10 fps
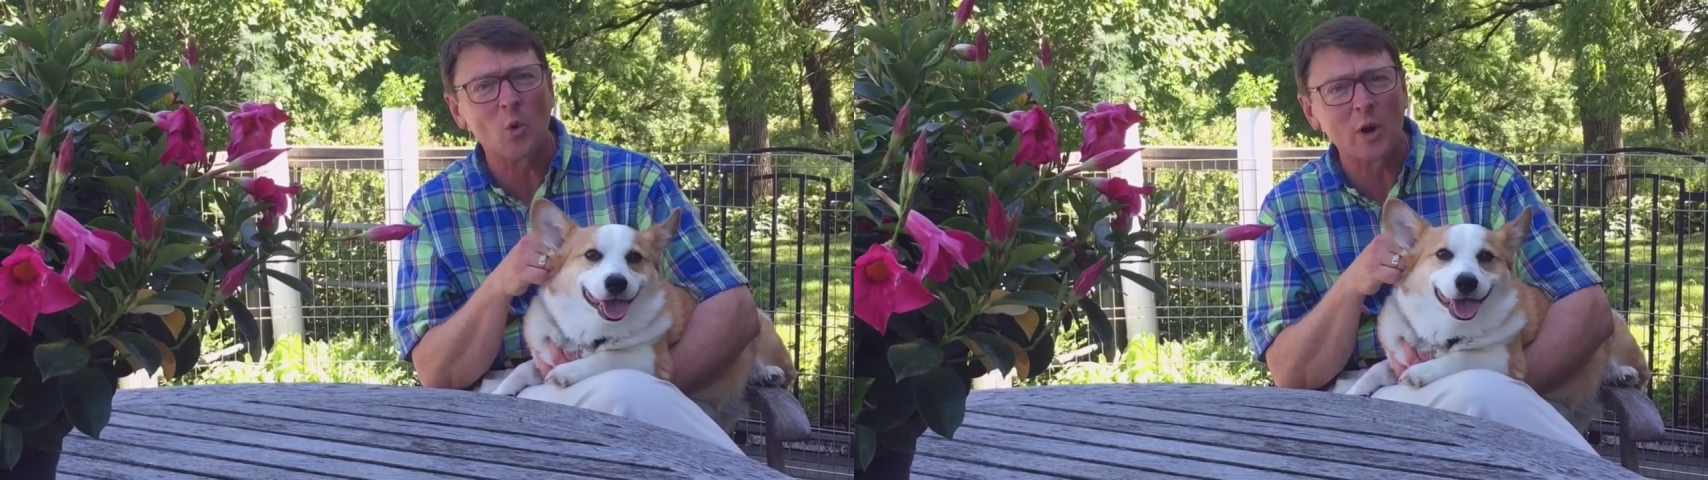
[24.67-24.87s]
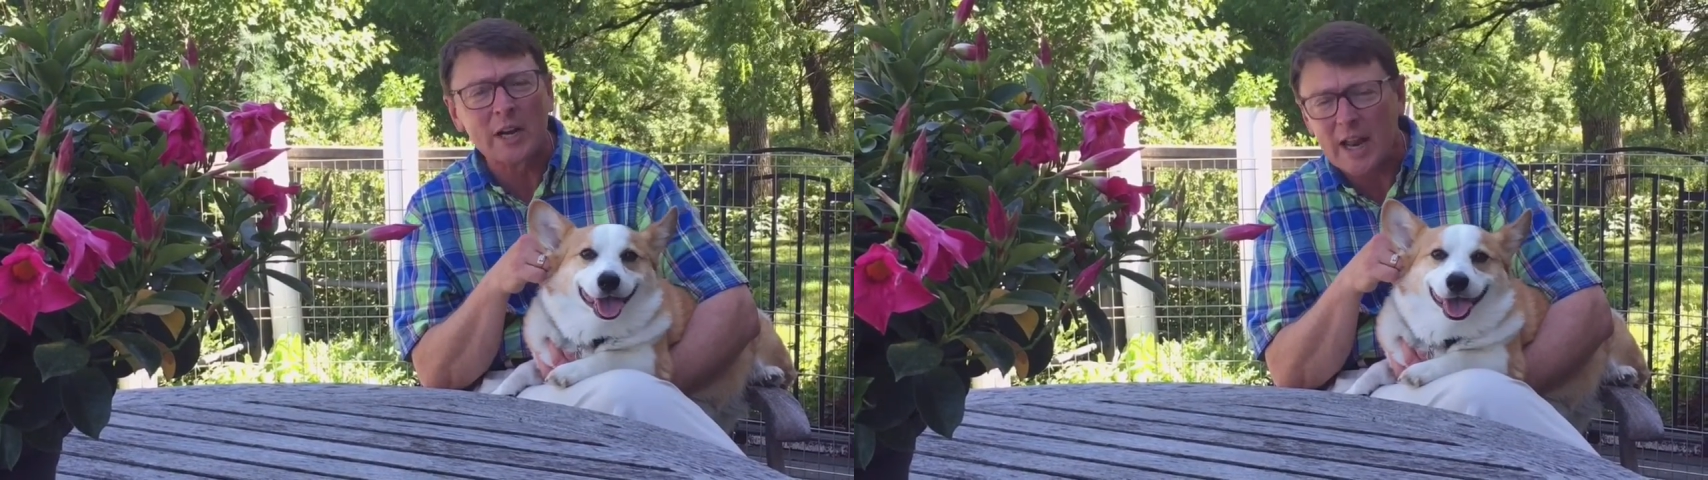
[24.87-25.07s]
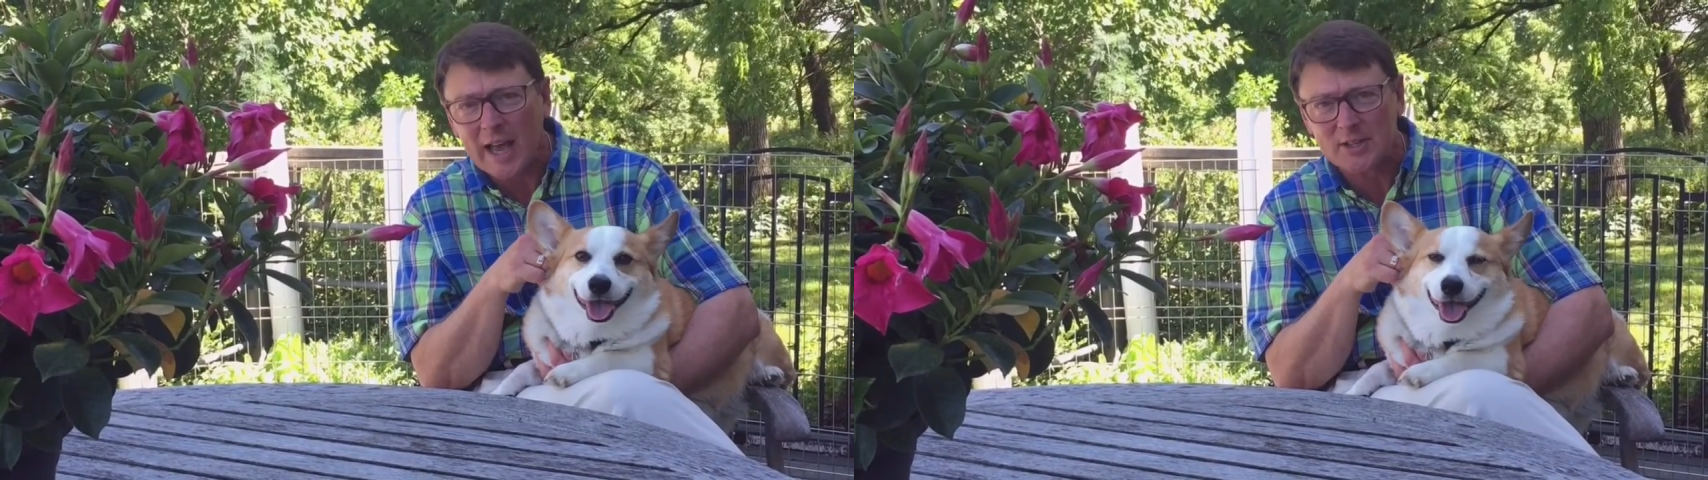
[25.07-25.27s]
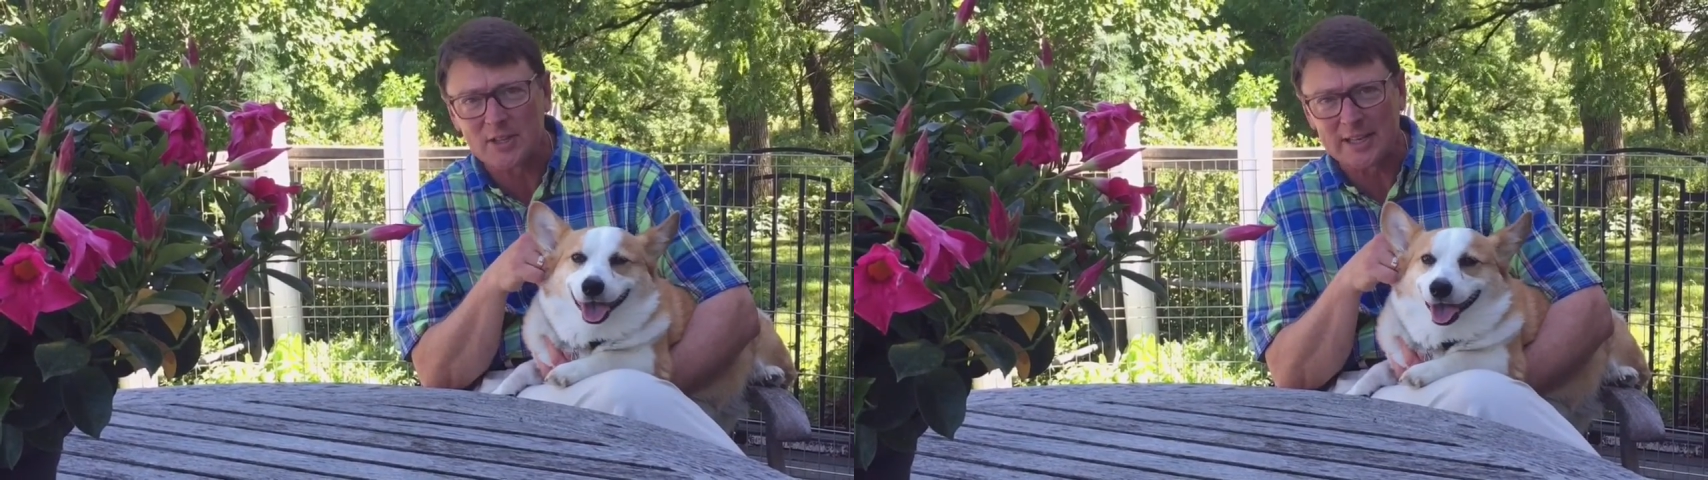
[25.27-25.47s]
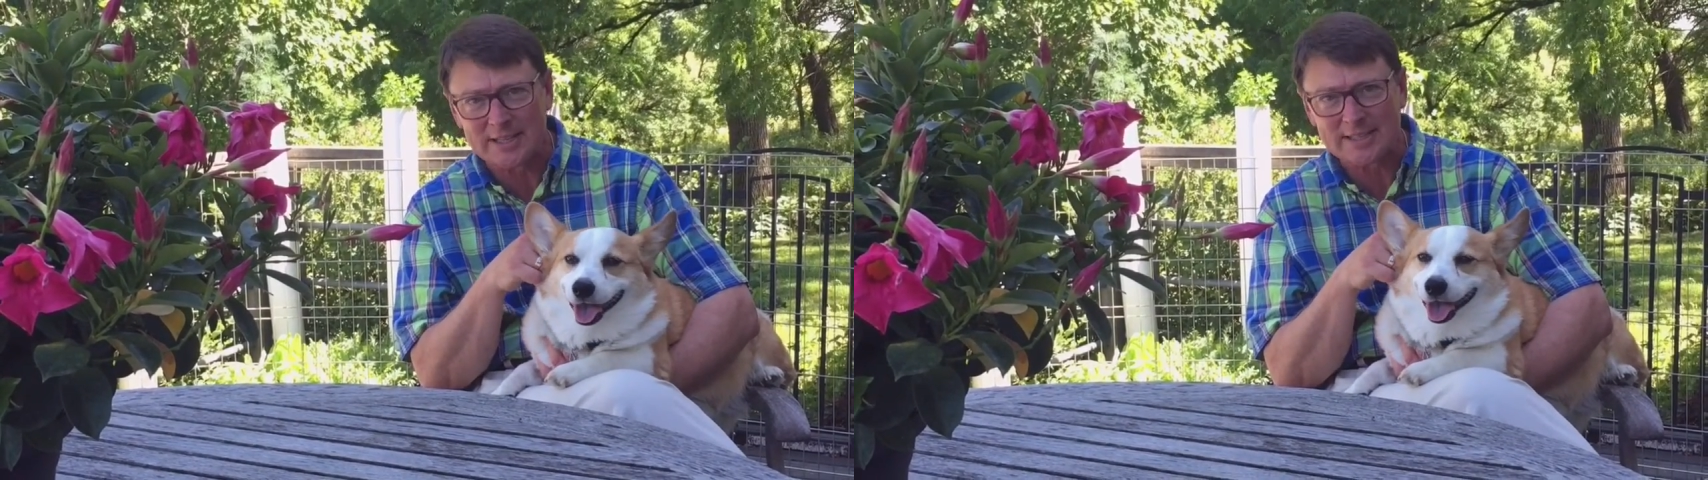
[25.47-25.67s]

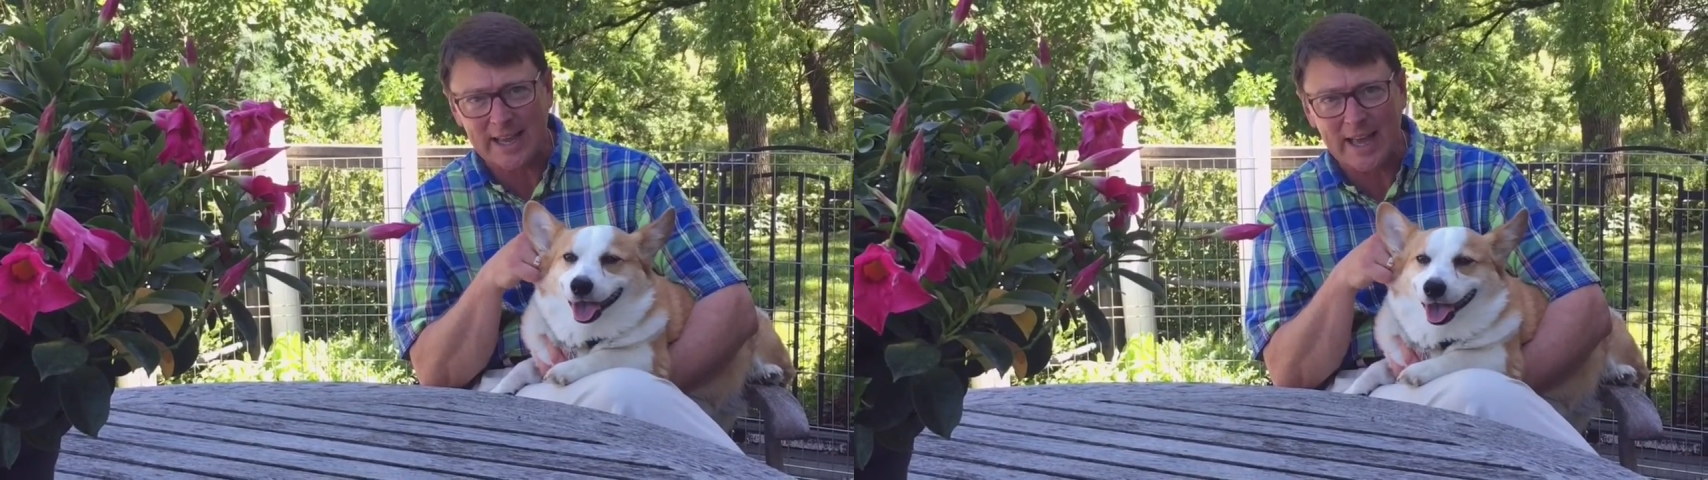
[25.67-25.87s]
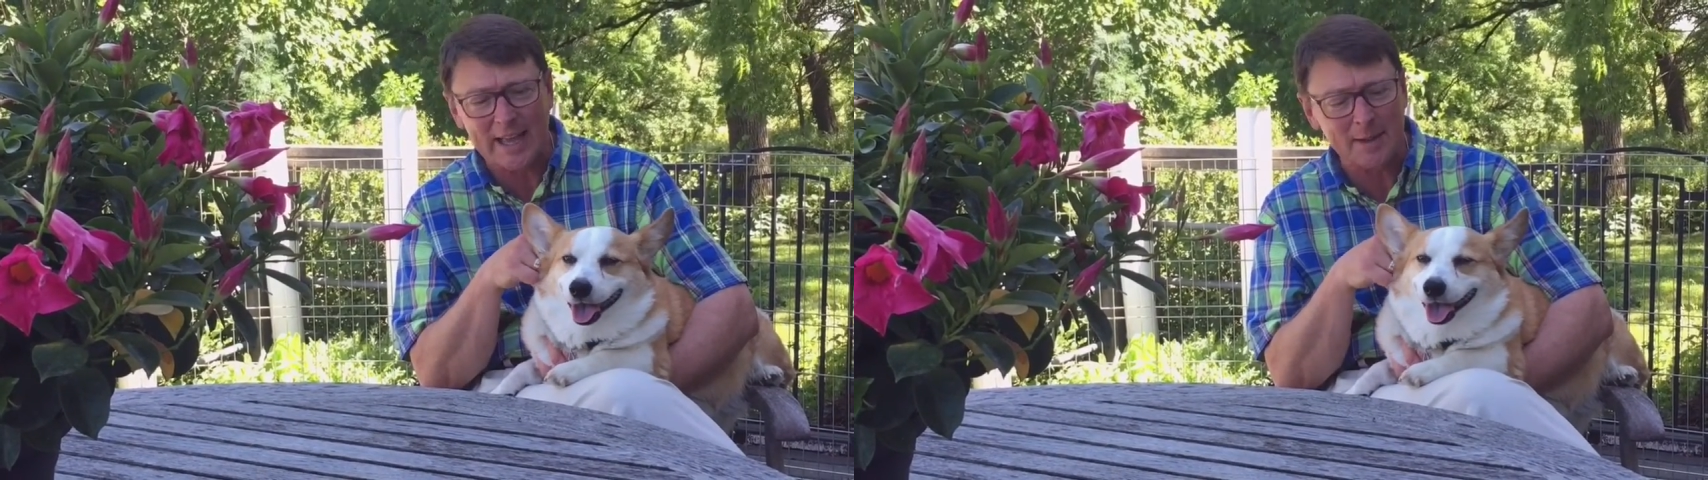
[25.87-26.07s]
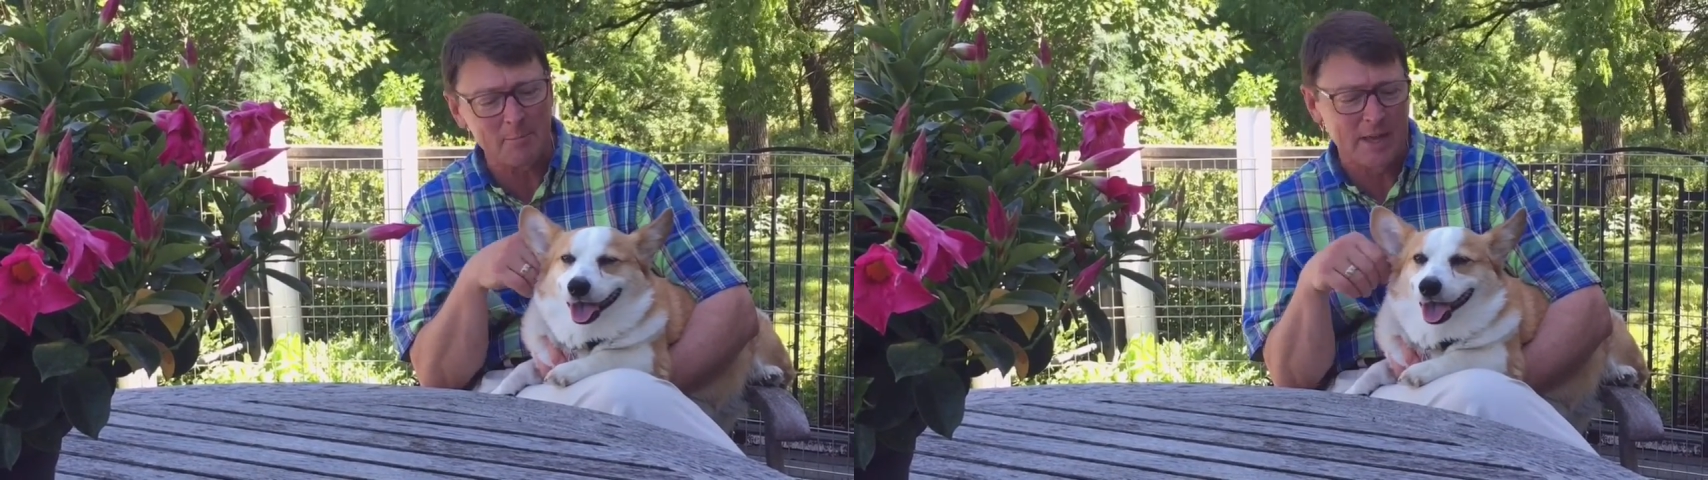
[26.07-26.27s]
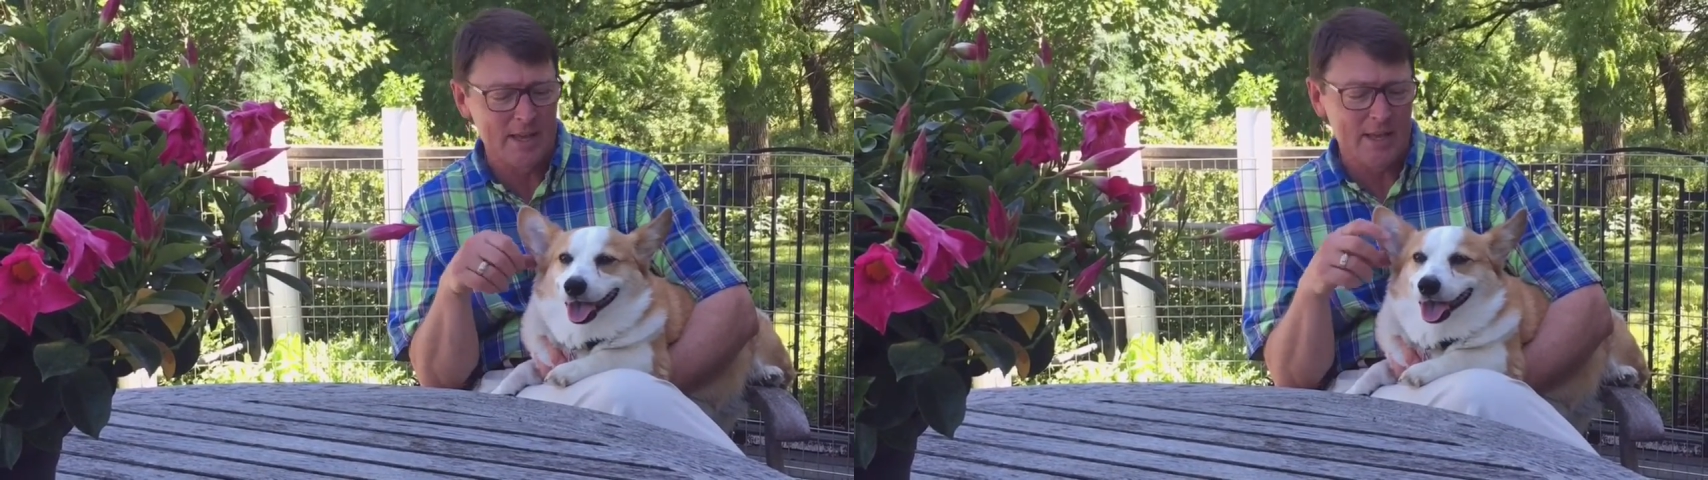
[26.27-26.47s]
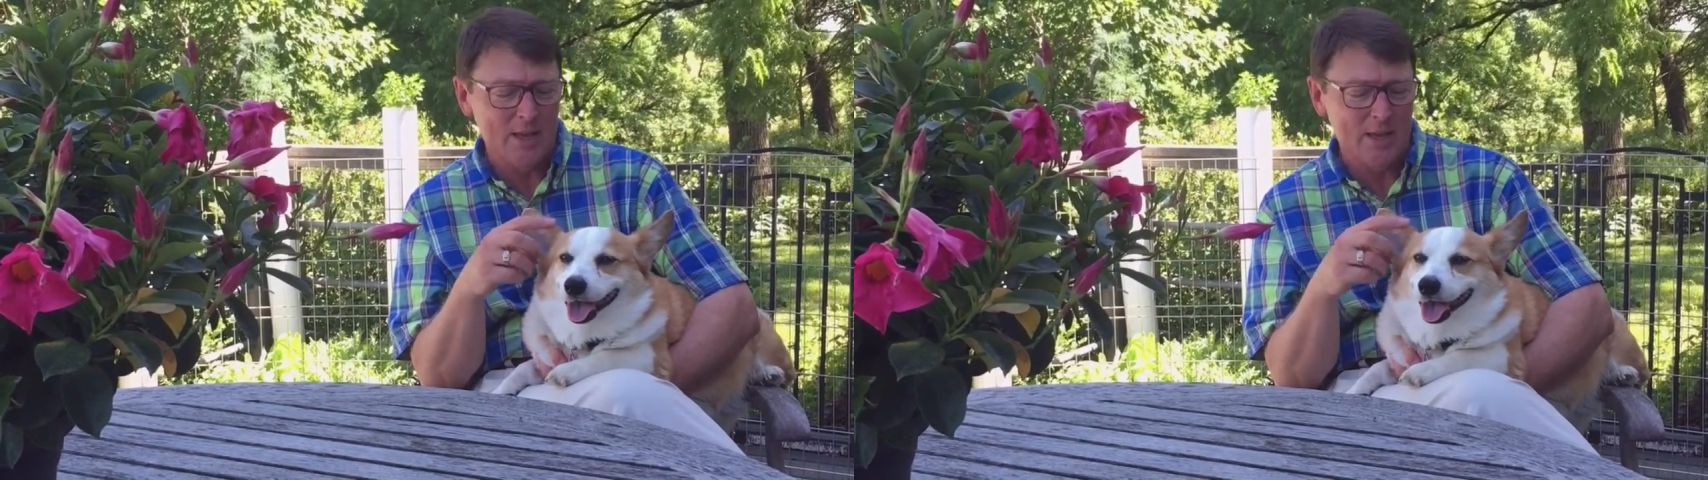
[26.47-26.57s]
organizing time,